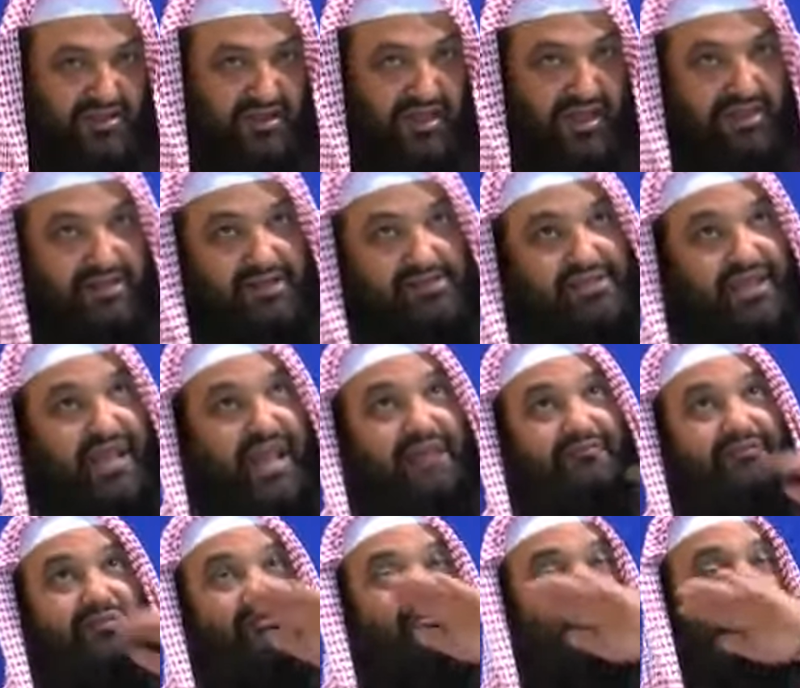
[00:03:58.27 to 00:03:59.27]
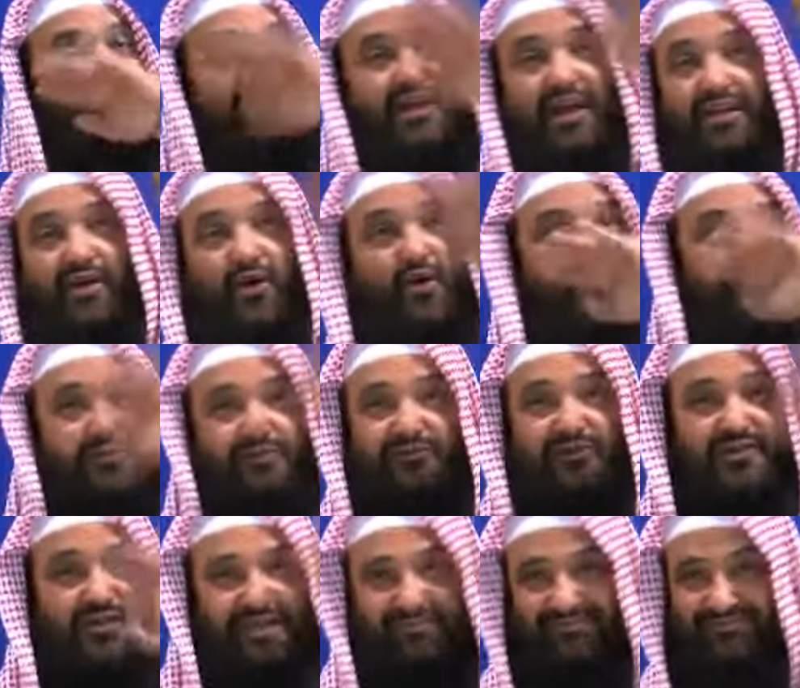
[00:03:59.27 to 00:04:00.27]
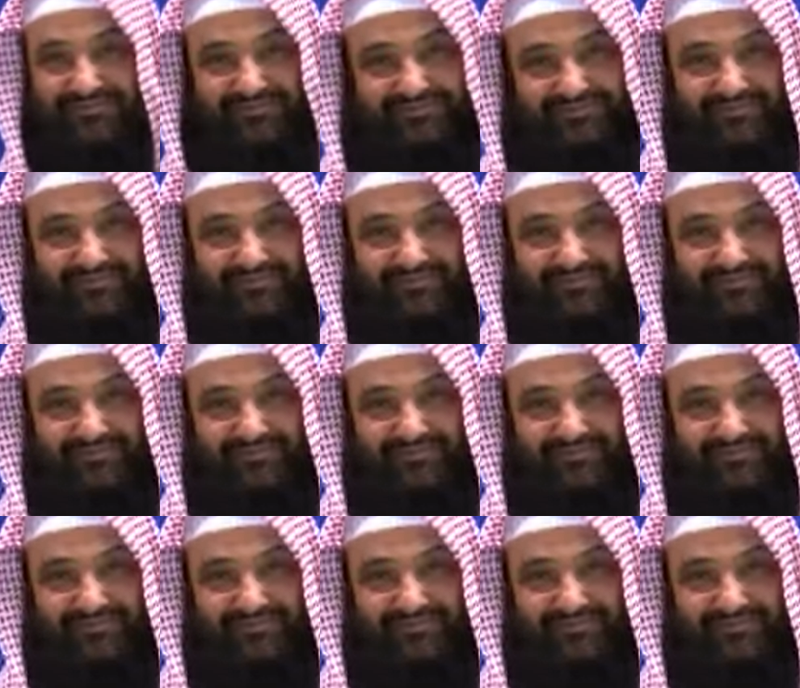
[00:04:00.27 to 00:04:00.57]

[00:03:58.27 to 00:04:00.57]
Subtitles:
That is, the heavens will not open for them.